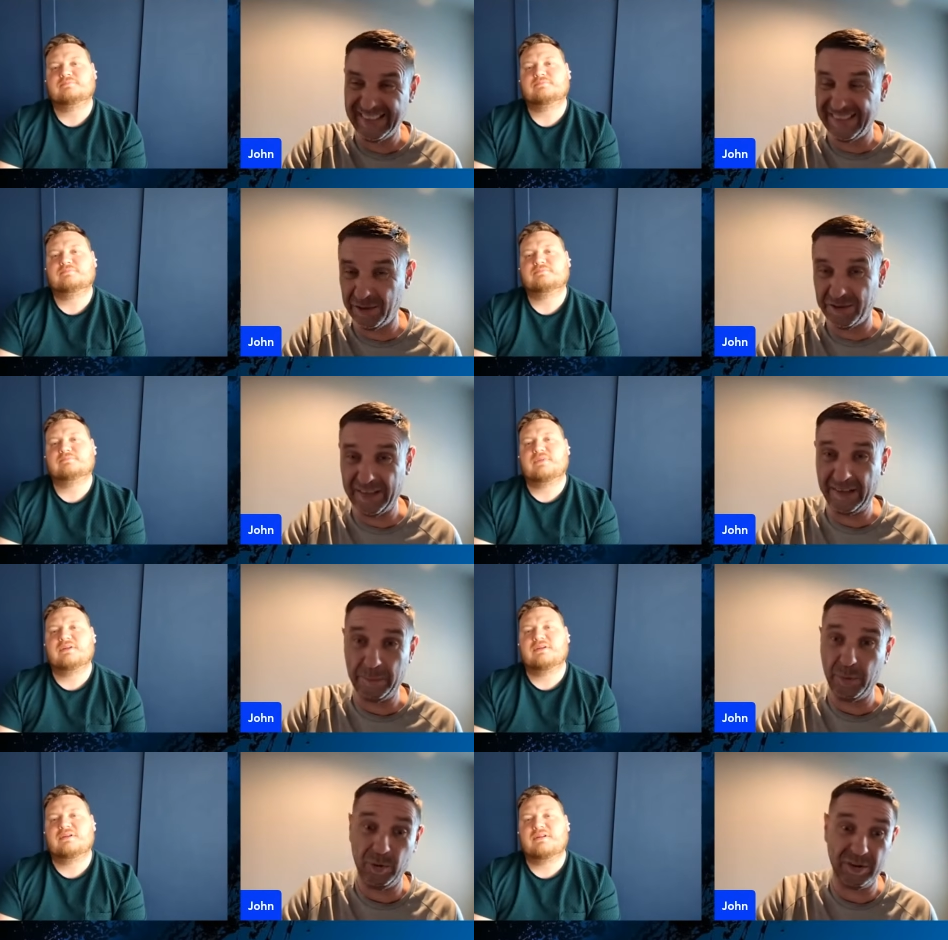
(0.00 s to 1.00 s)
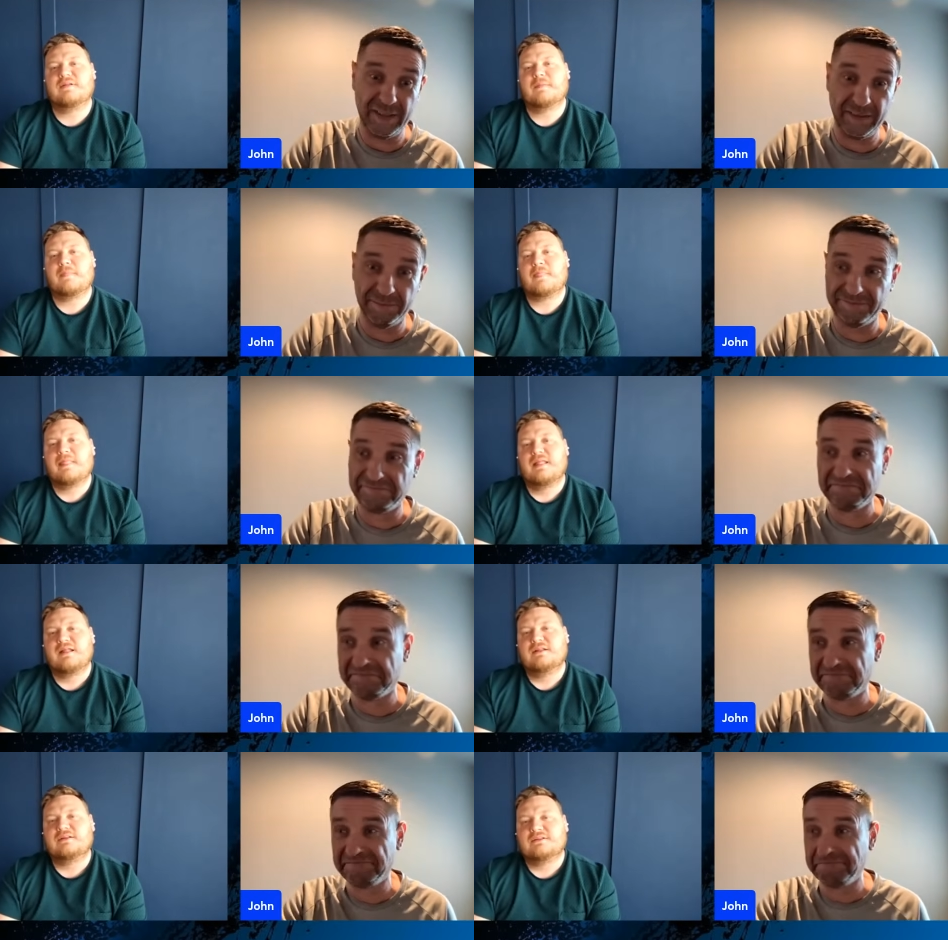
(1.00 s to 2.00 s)
Speaker 1: just think they're poor.
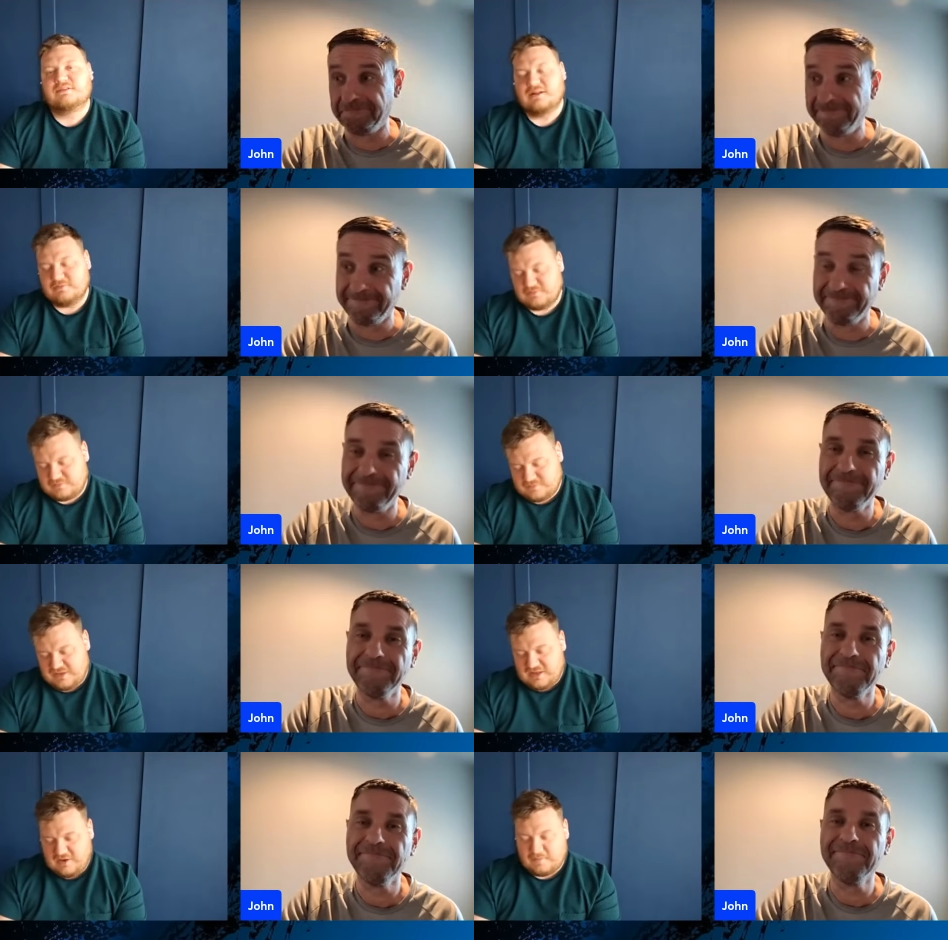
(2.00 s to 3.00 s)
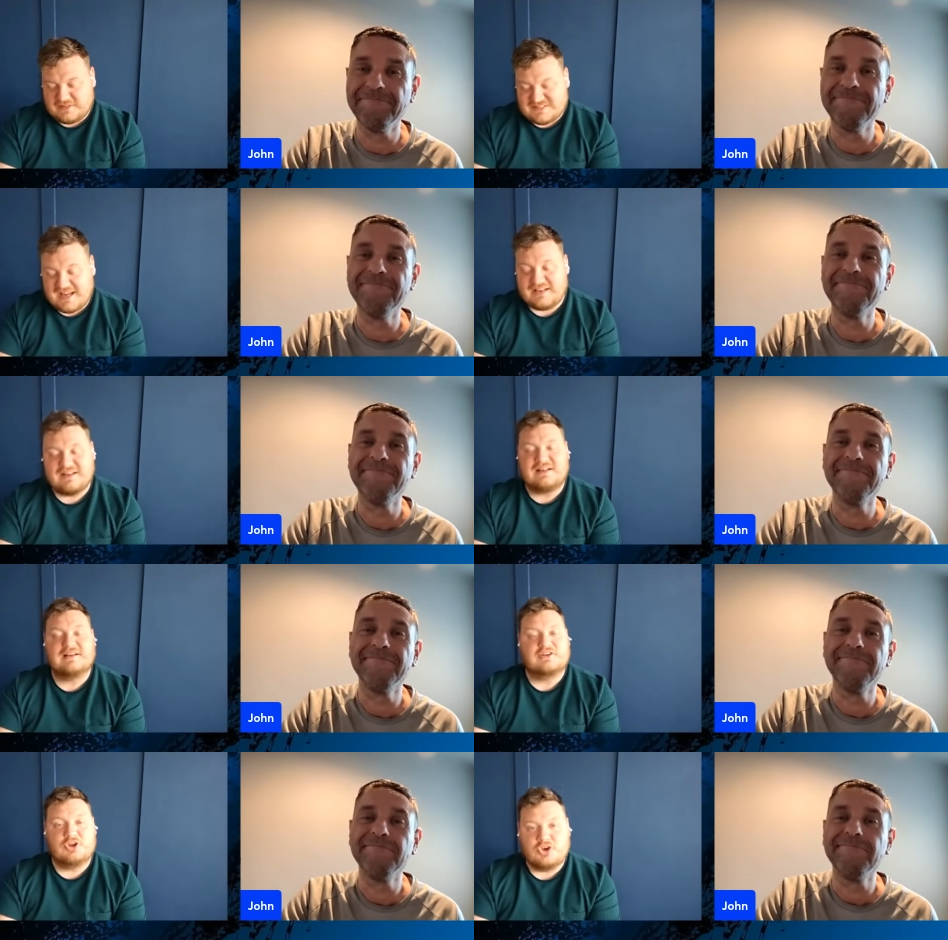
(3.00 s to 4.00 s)
Speaker 2: But yeah, I mean,
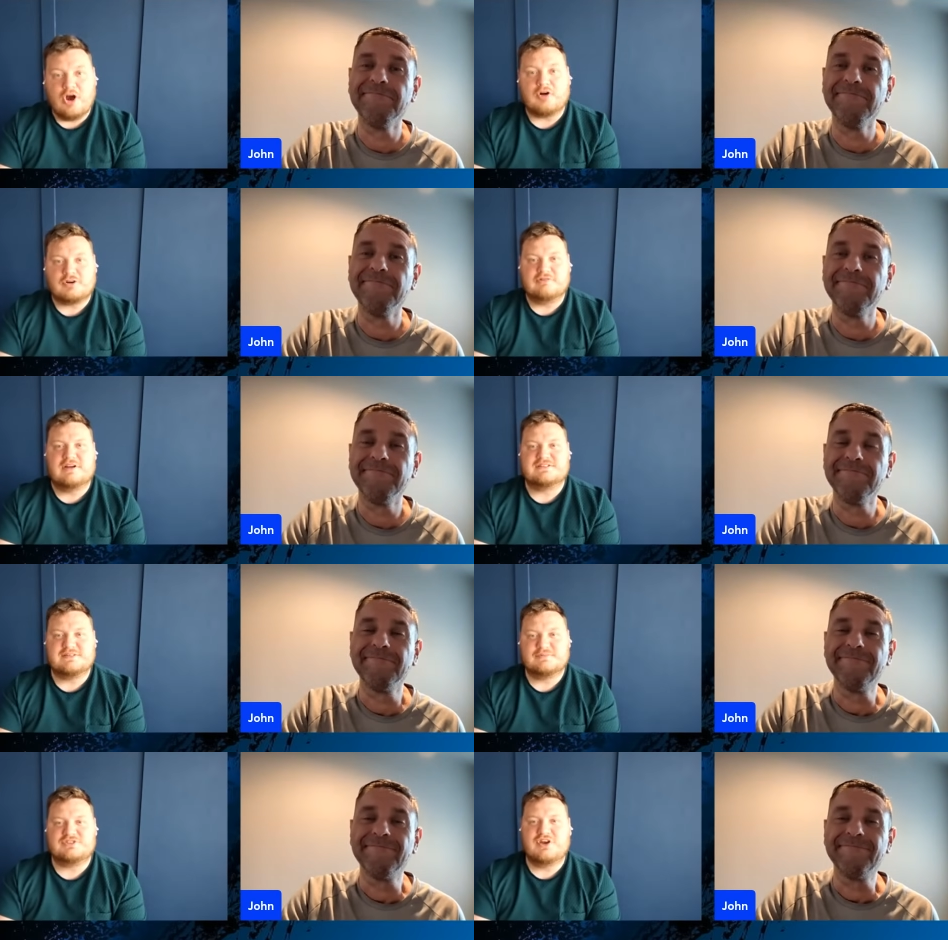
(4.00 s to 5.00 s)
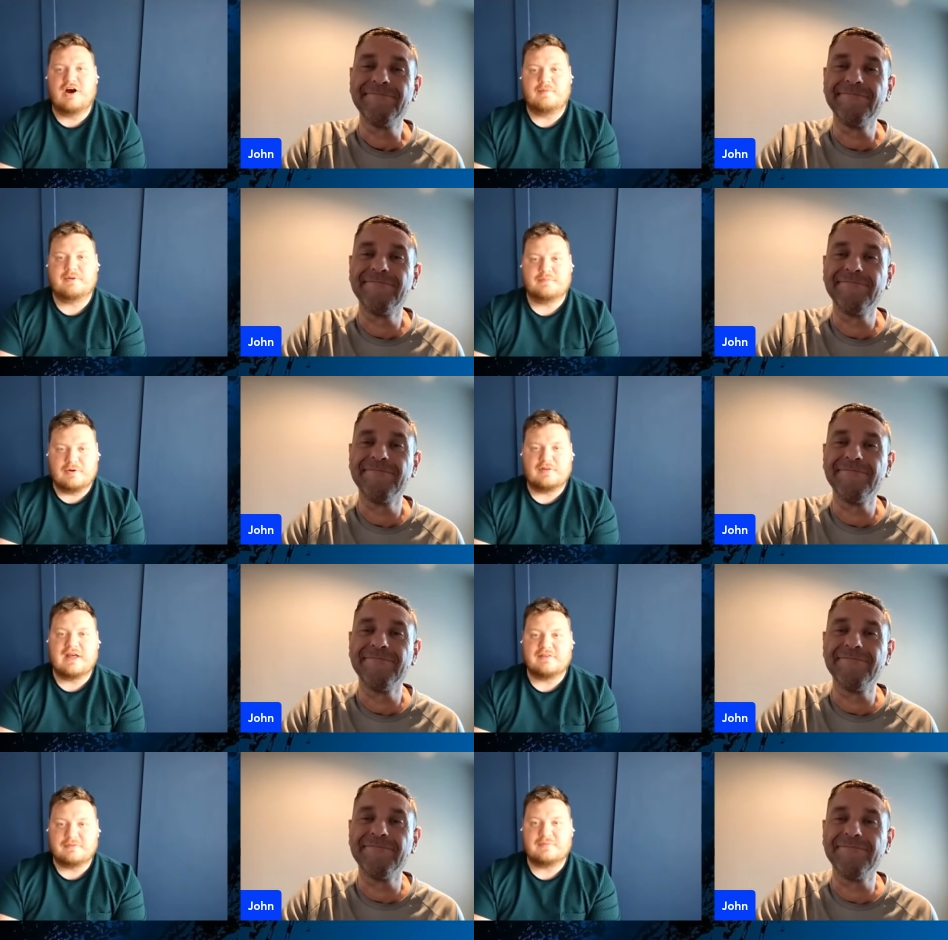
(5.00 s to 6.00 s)
technically, you're not correct. It was Derby, but
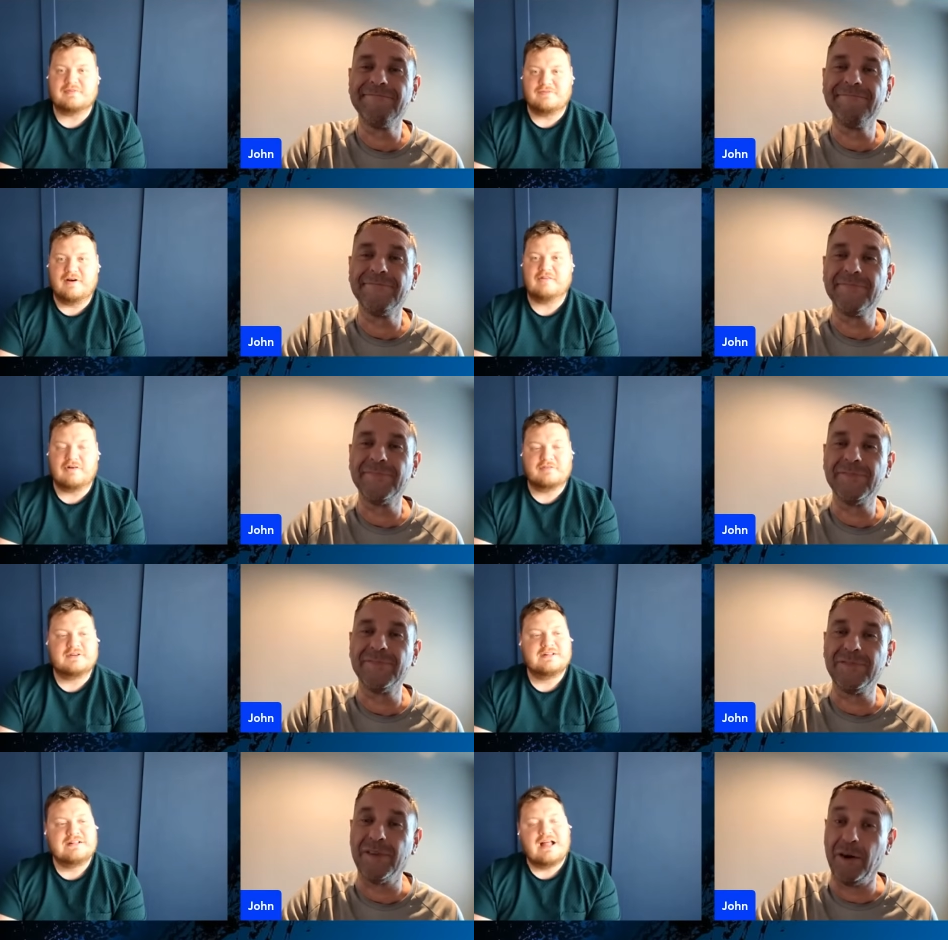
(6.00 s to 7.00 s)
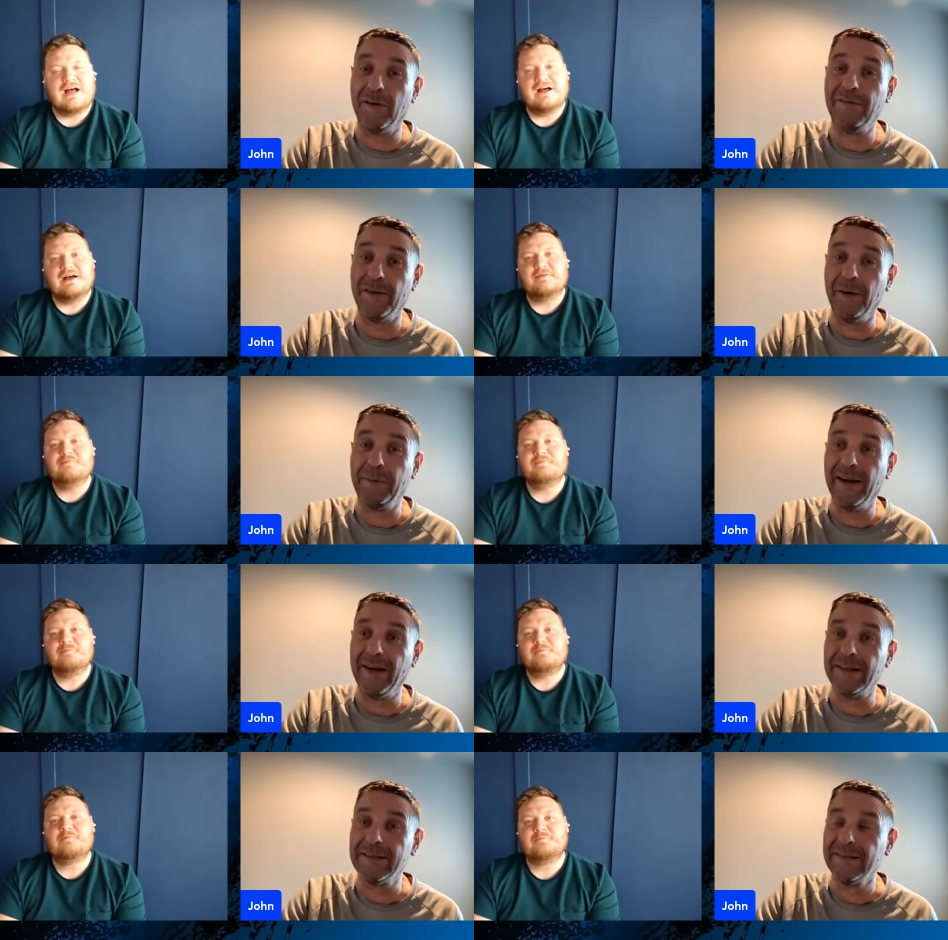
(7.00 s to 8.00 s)
they haven't been far off. Um,